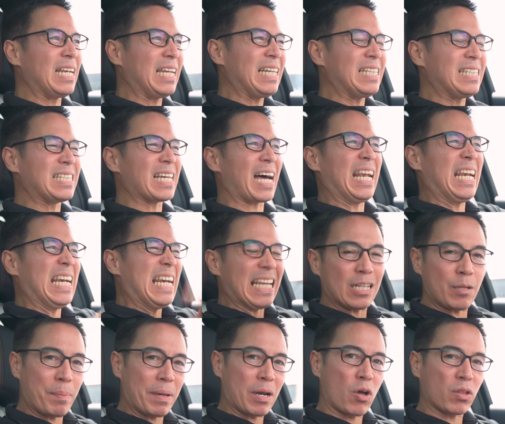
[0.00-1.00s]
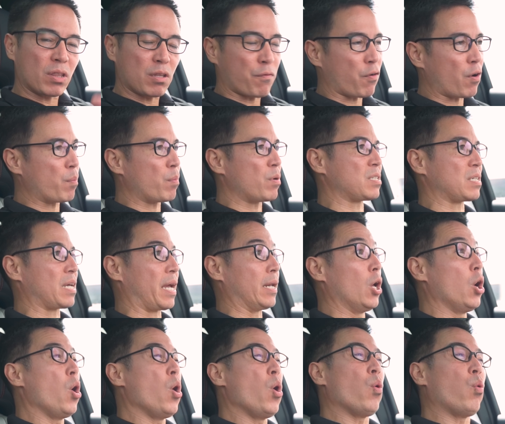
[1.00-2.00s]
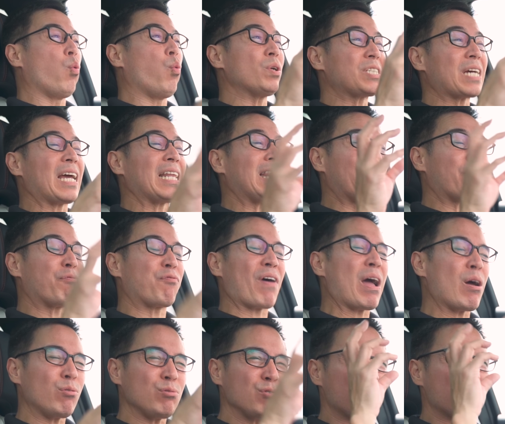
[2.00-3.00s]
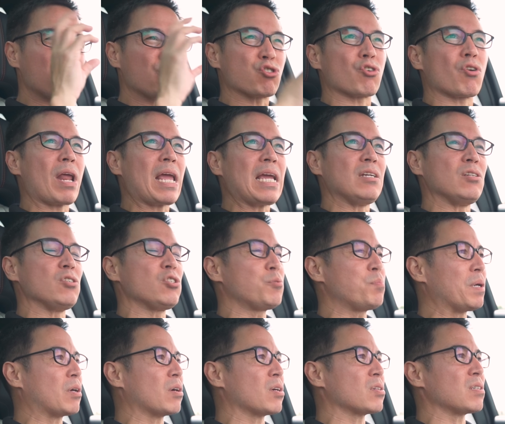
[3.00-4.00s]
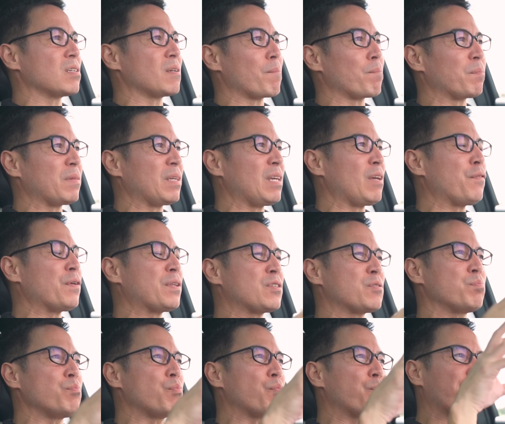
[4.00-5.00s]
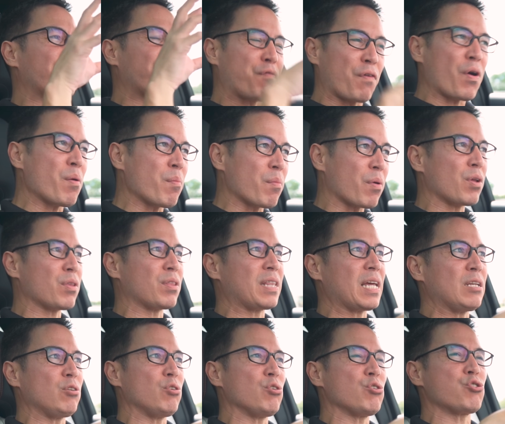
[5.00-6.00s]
leads a little bit on the firmer side, which I found strange because if it's firmer, then you